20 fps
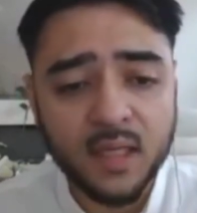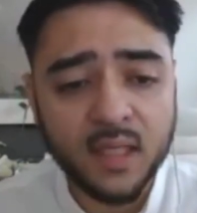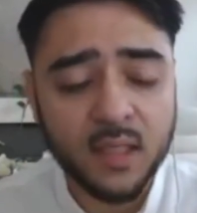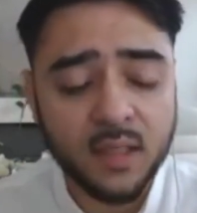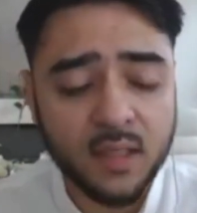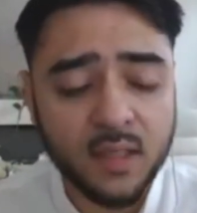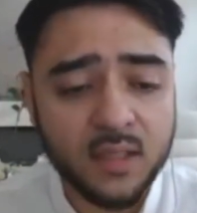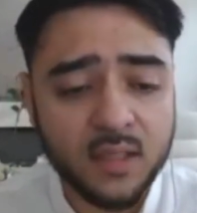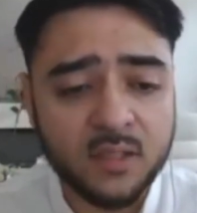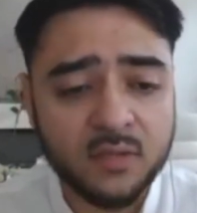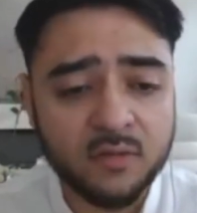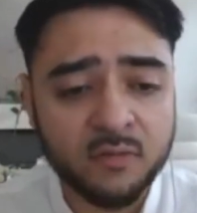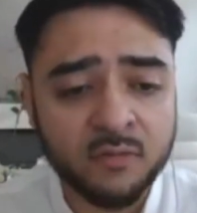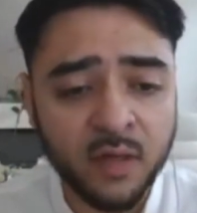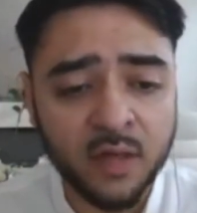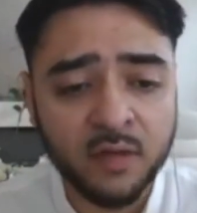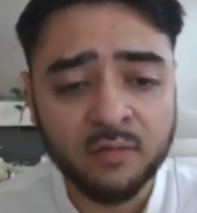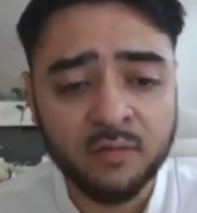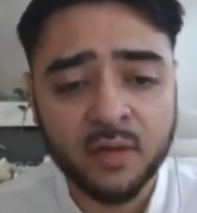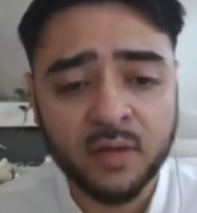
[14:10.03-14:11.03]
It is
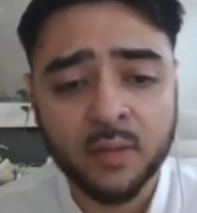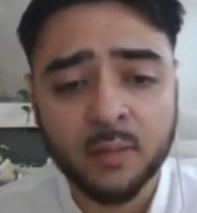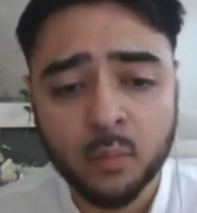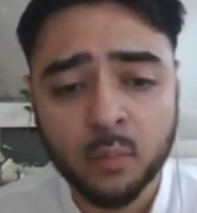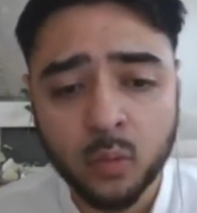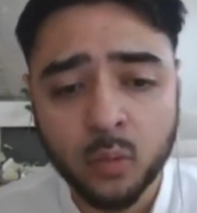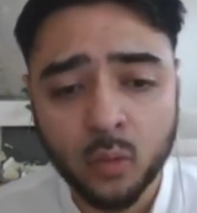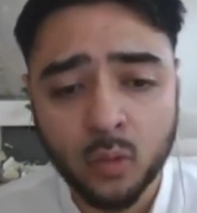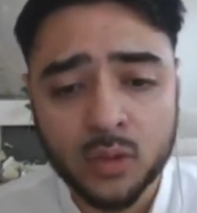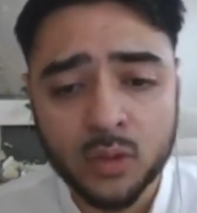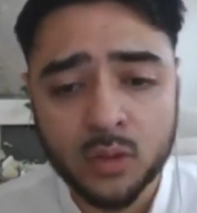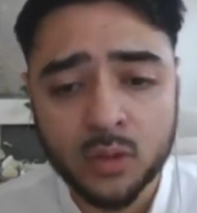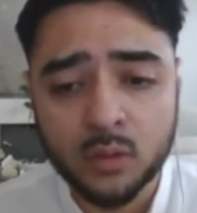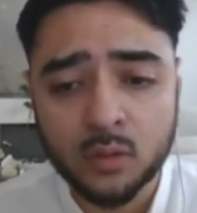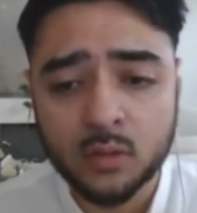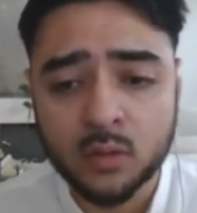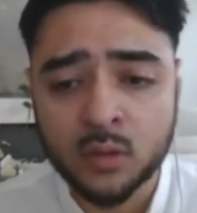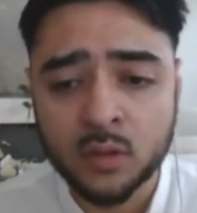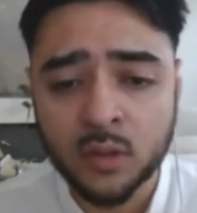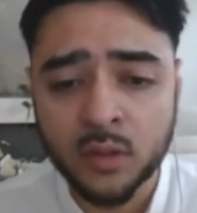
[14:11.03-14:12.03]
very, very
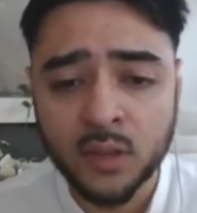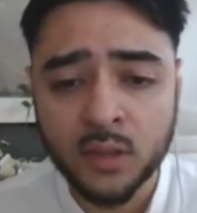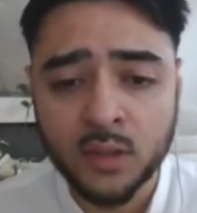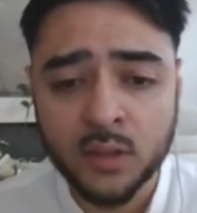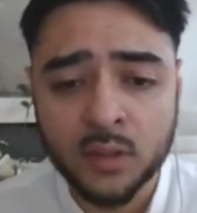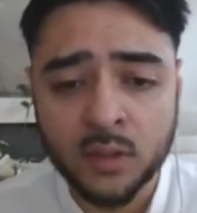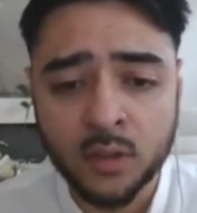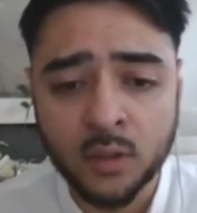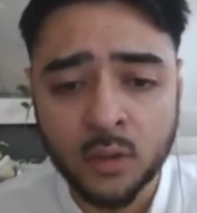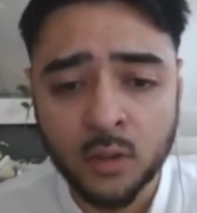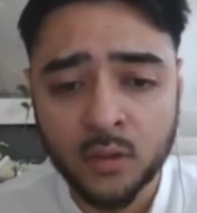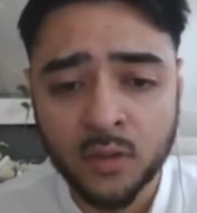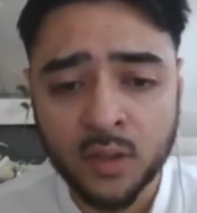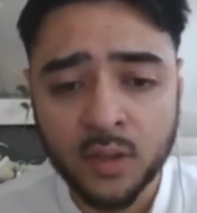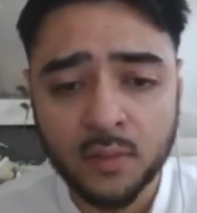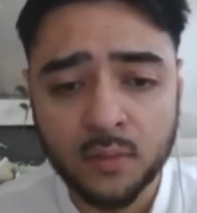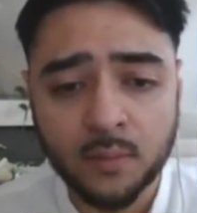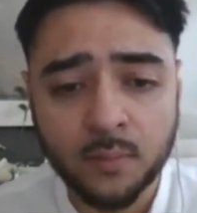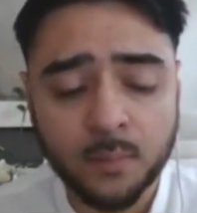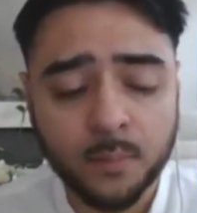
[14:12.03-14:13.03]
important to know
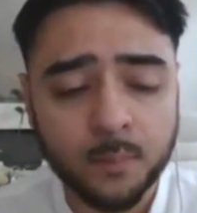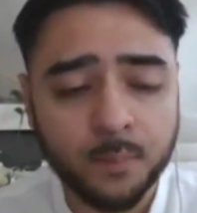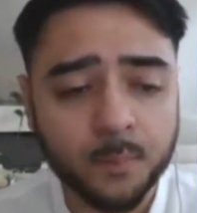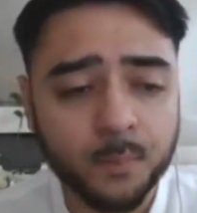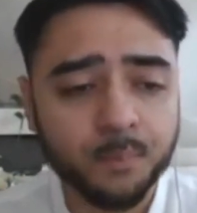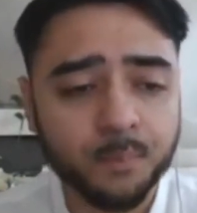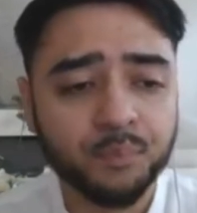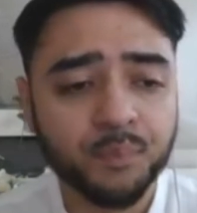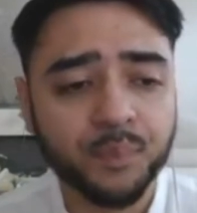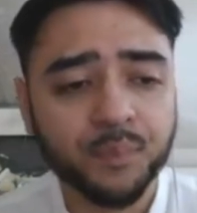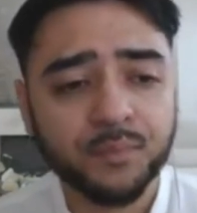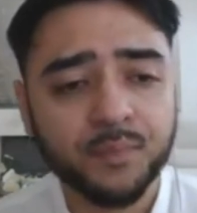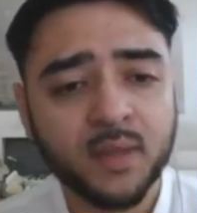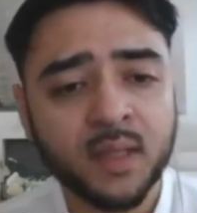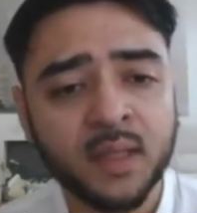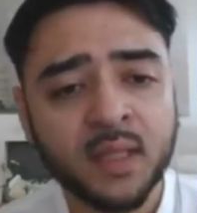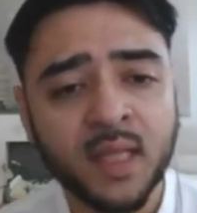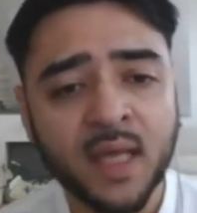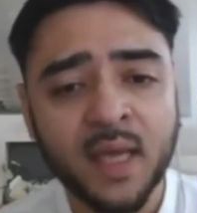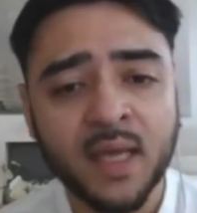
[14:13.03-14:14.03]
that
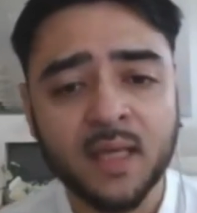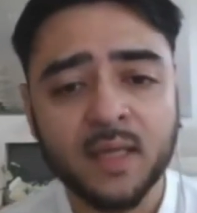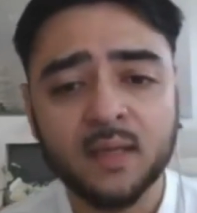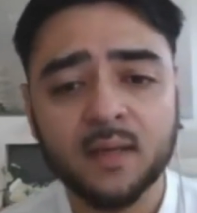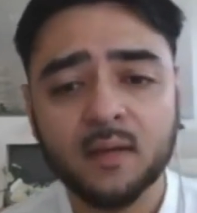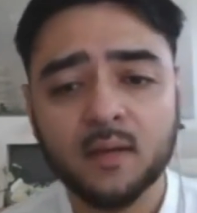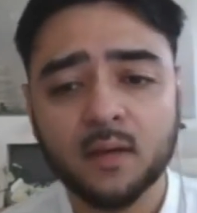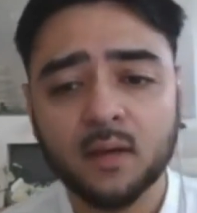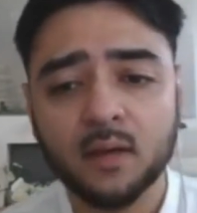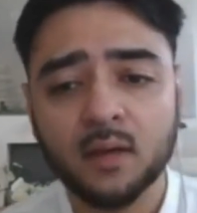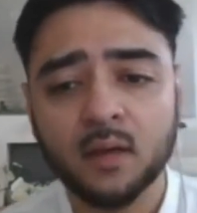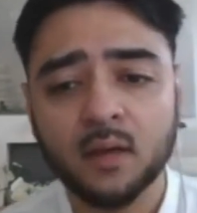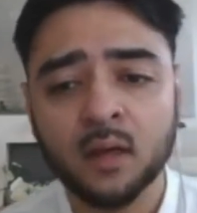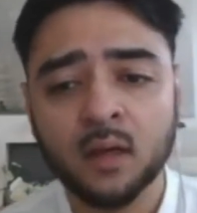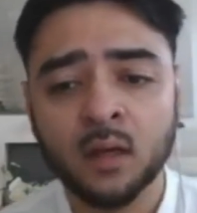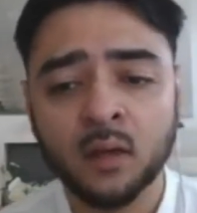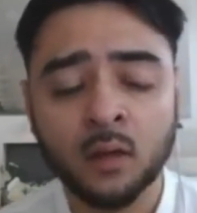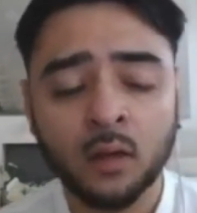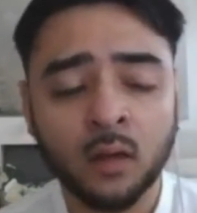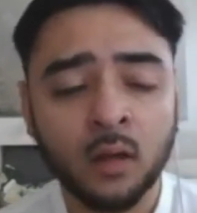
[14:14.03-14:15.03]
a
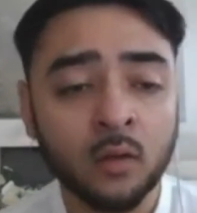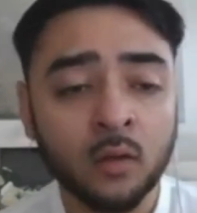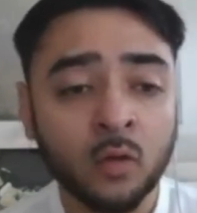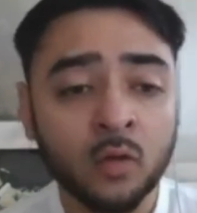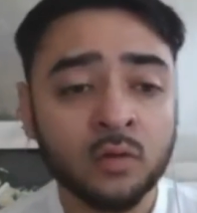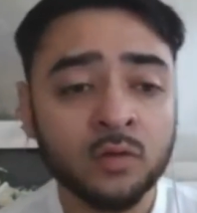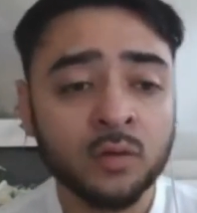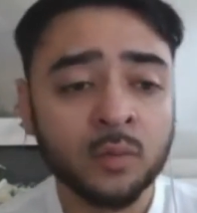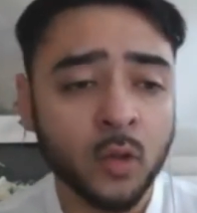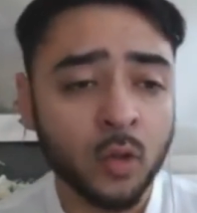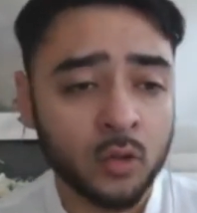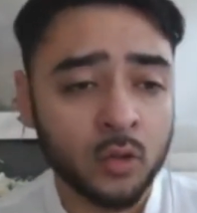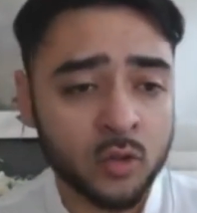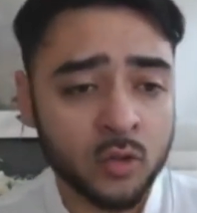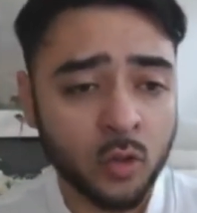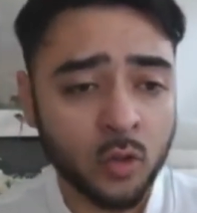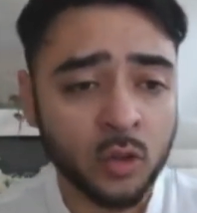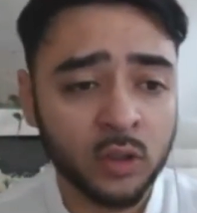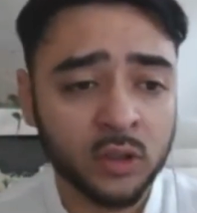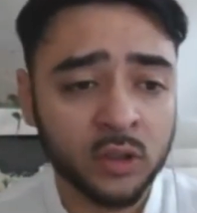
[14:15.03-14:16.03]
lot of them got
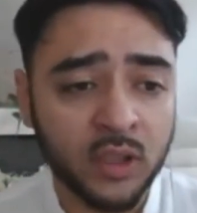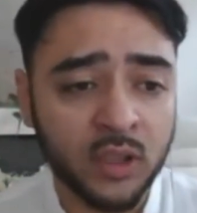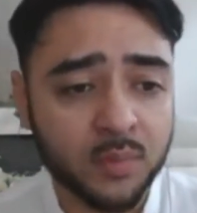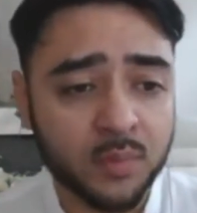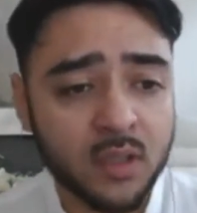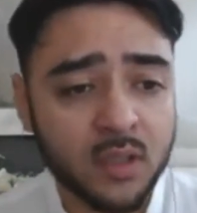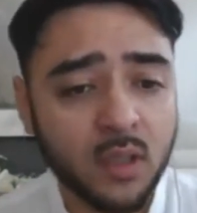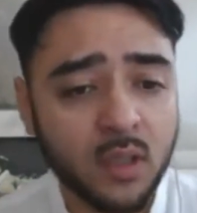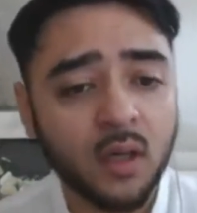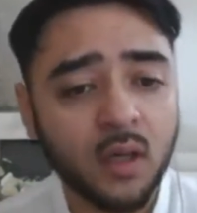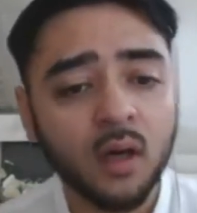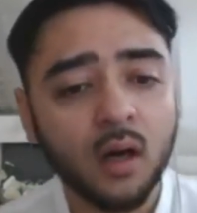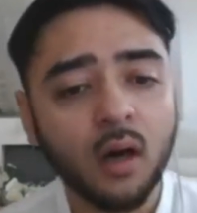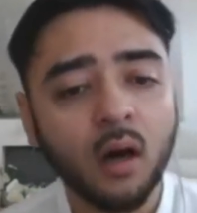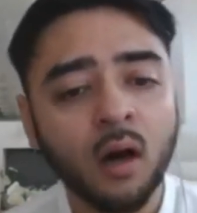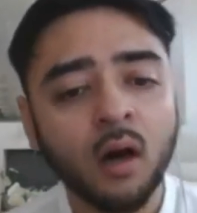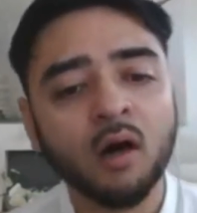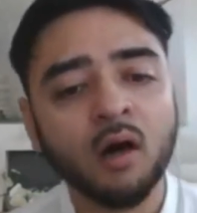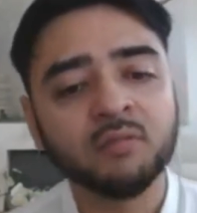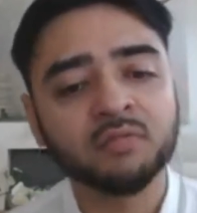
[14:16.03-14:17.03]
scholarships
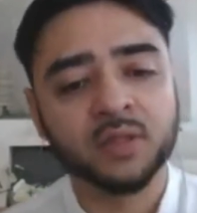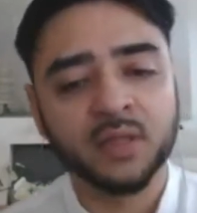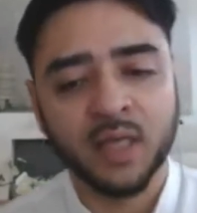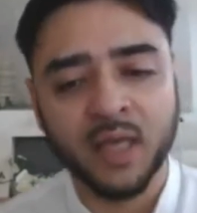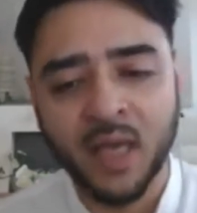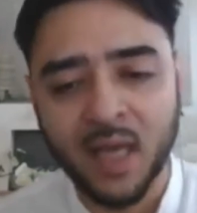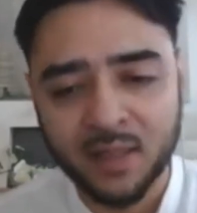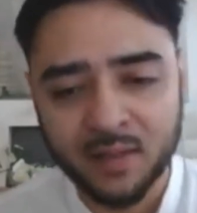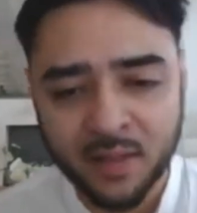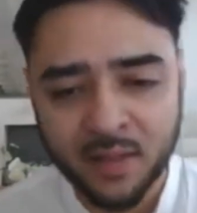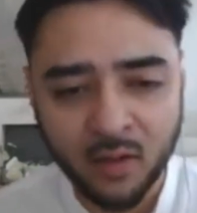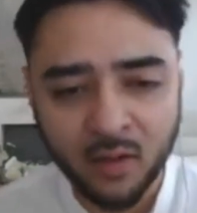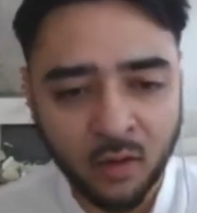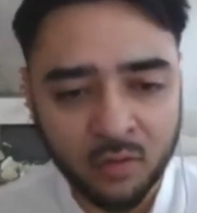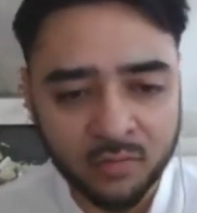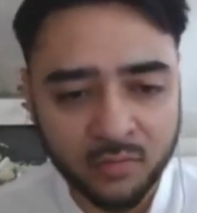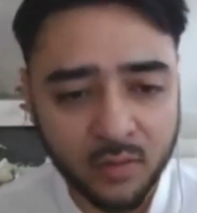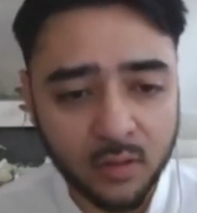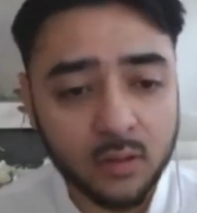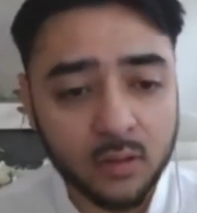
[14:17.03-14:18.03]
after they had their
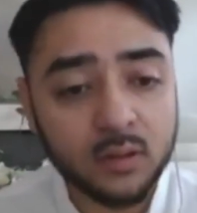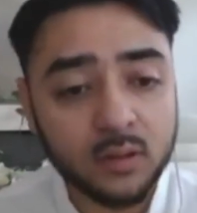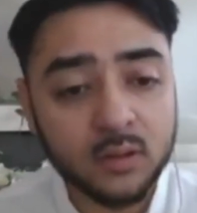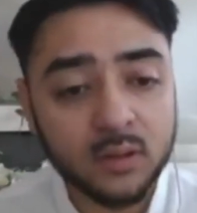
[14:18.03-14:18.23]
offer.